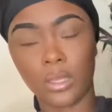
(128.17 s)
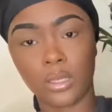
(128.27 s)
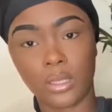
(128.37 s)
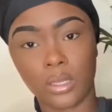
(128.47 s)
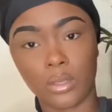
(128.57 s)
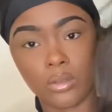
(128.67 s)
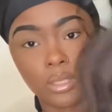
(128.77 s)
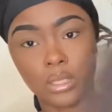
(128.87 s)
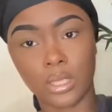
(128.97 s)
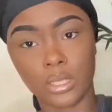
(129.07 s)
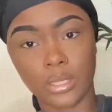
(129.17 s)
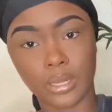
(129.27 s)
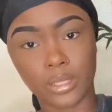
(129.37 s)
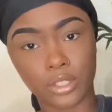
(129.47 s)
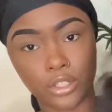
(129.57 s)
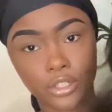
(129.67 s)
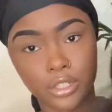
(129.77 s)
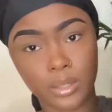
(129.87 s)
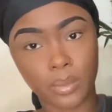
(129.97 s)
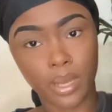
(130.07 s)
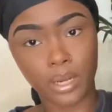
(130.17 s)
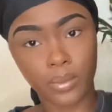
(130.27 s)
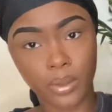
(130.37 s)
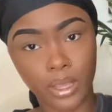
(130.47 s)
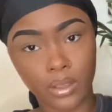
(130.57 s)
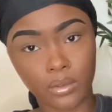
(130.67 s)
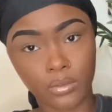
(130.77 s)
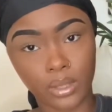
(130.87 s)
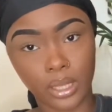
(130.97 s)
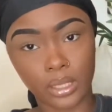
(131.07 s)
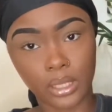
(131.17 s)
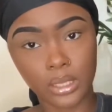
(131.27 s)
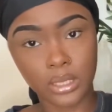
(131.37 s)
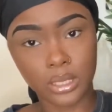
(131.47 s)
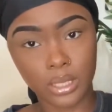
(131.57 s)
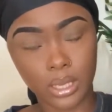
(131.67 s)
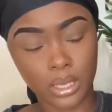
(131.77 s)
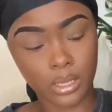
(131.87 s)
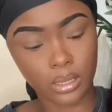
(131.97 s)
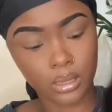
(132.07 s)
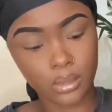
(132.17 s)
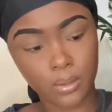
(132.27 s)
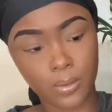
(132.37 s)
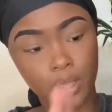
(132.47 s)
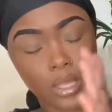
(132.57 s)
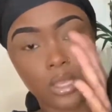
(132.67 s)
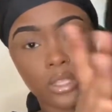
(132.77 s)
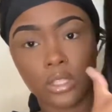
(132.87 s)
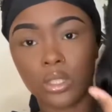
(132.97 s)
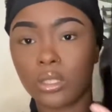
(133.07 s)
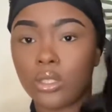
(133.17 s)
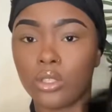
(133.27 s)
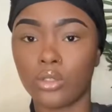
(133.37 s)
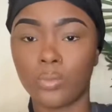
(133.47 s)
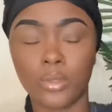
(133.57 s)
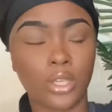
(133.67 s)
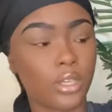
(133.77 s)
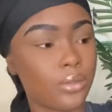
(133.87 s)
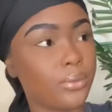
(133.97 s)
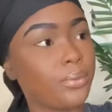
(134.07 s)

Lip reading: And you can see the texture. It's body wave like they said. This is super cute.